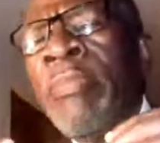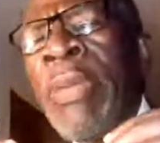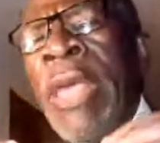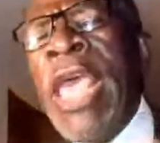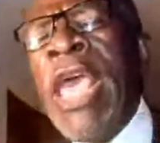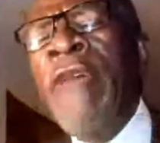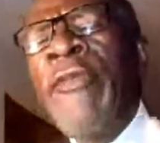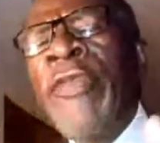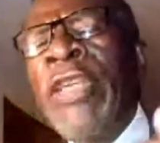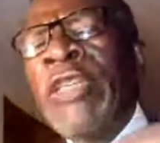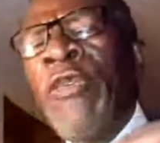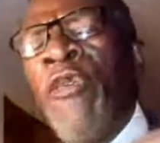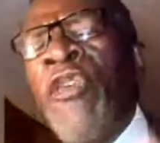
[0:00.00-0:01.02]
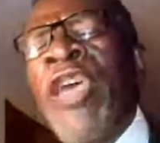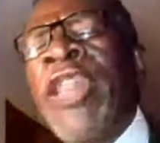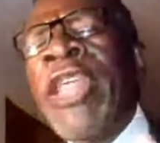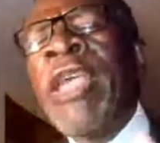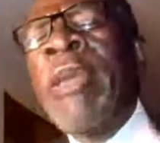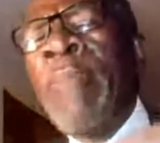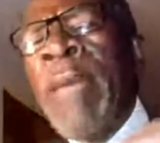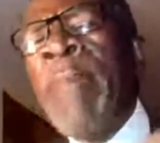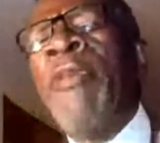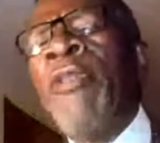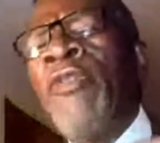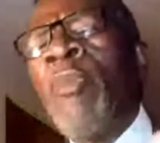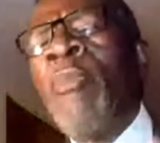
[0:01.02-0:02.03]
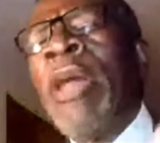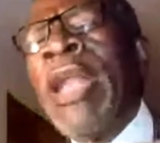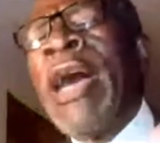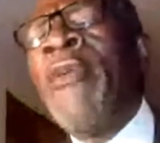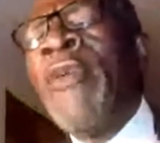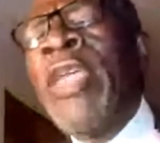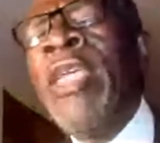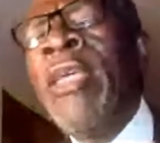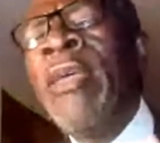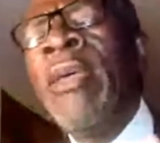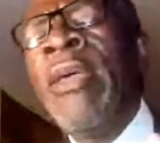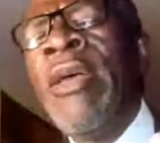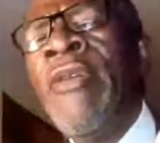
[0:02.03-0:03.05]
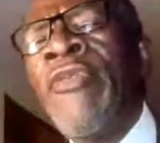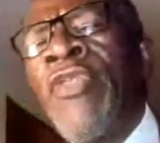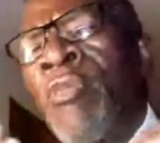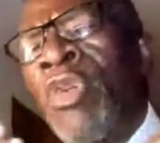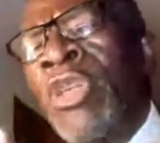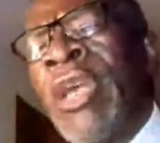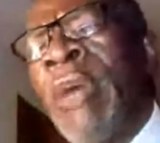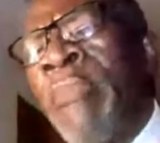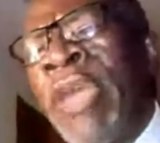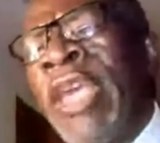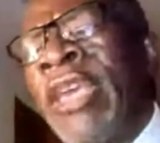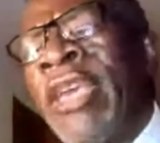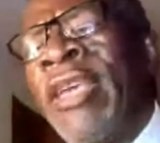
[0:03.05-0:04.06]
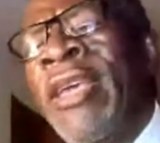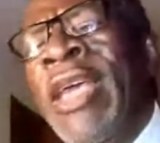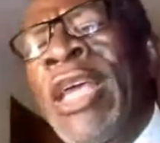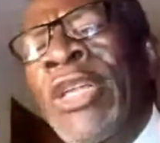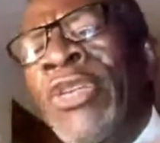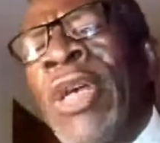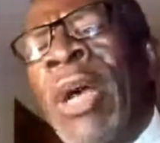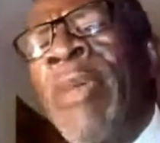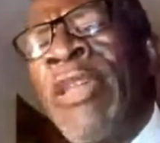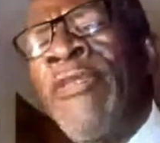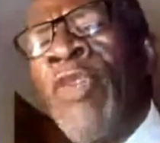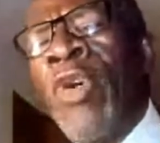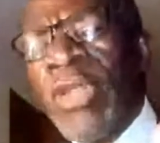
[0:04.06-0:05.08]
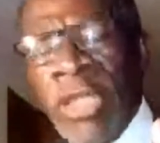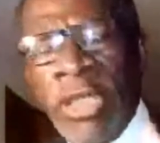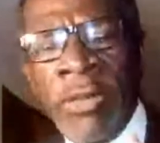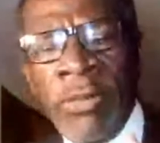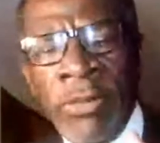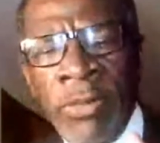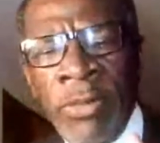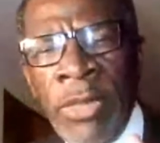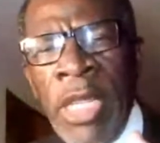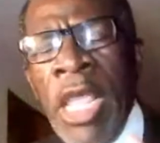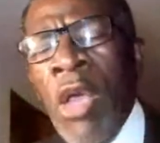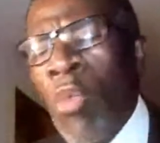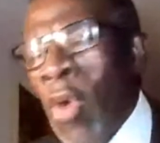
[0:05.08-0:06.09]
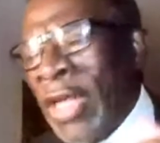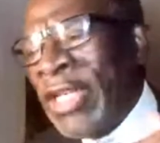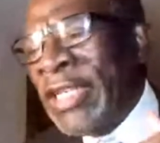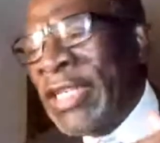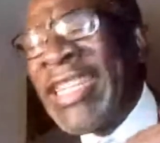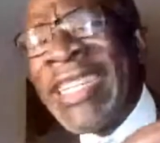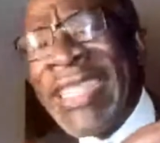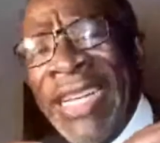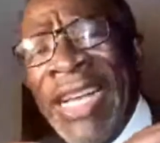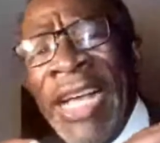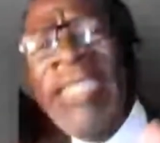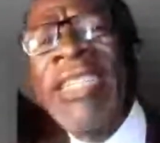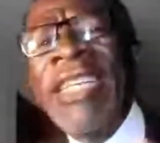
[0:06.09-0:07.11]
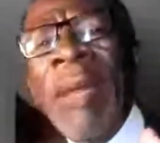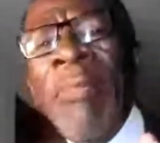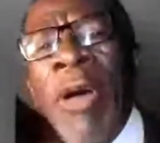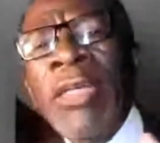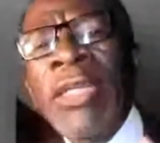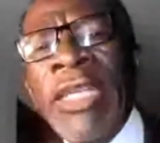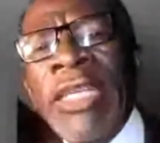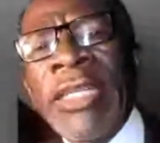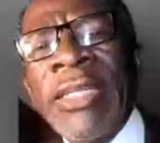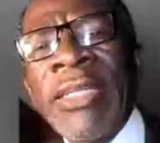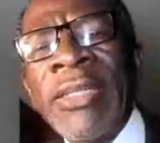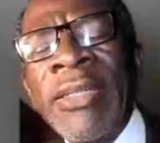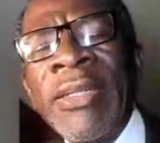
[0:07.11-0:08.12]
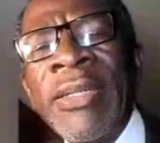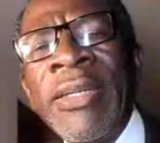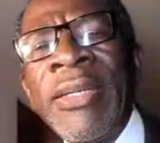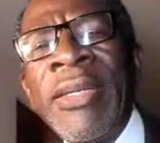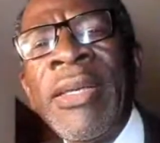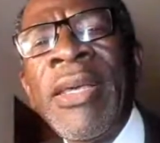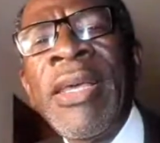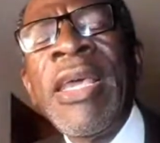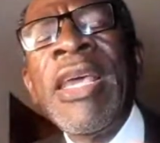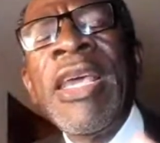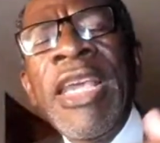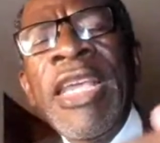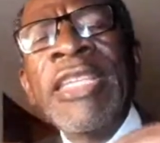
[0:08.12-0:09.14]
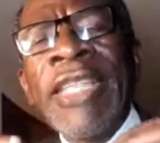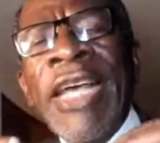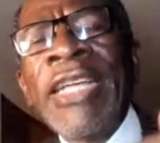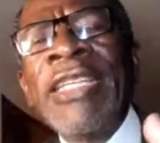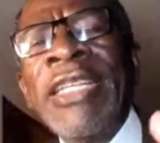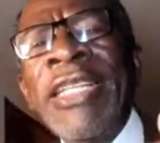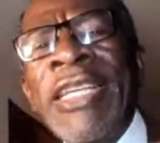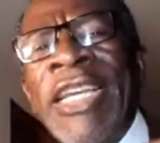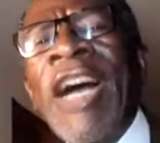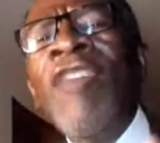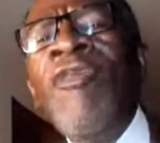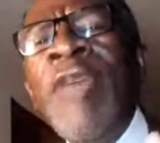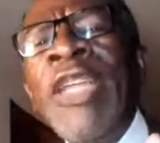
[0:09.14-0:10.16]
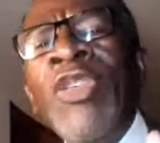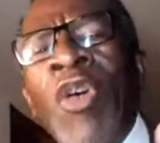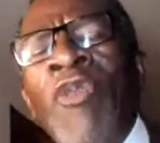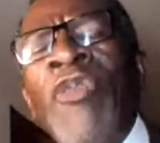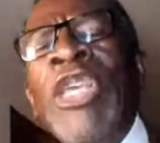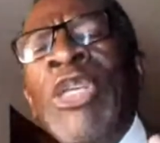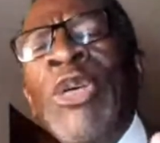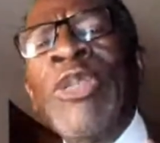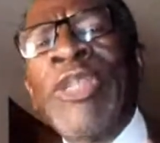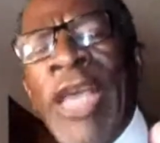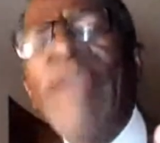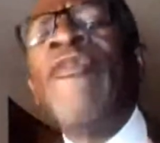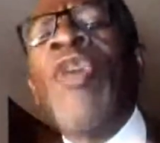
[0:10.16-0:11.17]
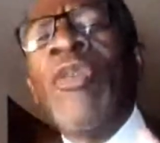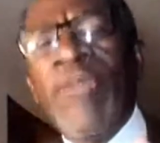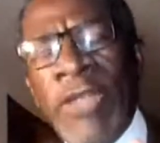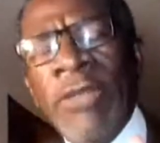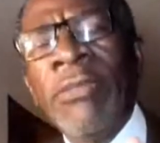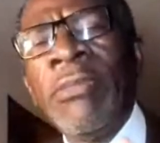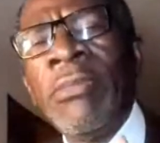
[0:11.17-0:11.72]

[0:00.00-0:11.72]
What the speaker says: PF is ferrying people from Malawi, from Mozambique, to come and vote. What is disgusting about this is that government officials are involved.